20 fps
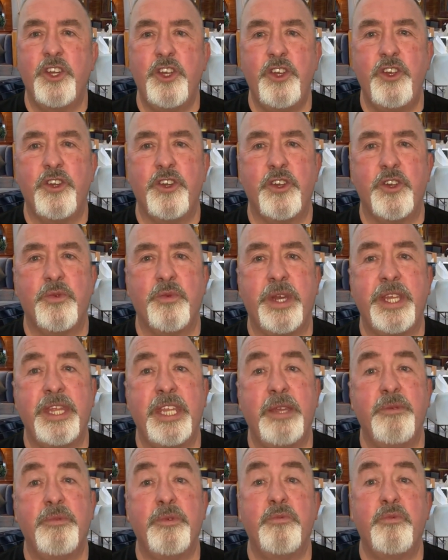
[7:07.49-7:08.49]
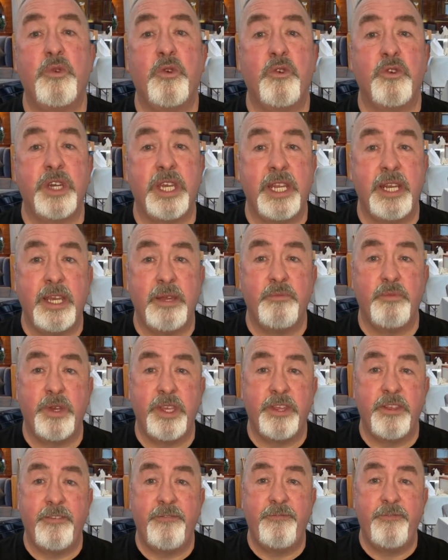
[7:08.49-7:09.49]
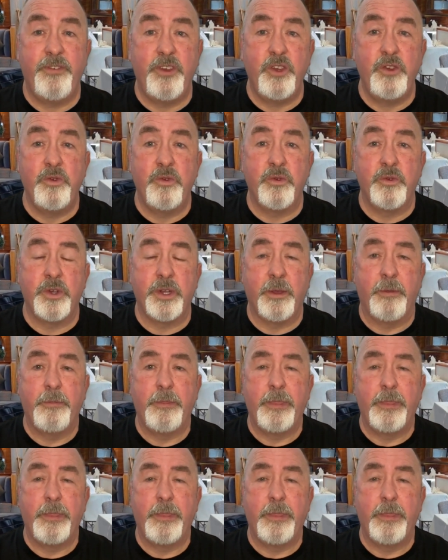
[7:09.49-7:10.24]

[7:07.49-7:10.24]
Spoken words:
heard when they were walking in with the food.